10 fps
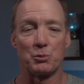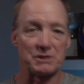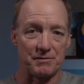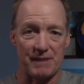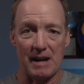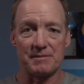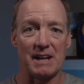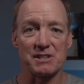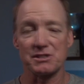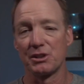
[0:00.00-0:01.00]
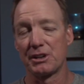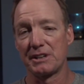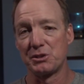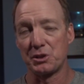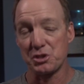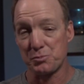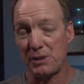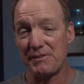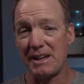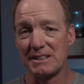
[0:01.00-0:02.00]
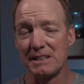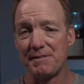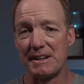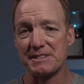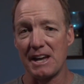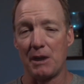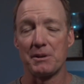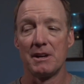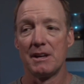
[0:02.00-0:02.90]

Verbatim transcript: with the five dice look and you can spread that defense out,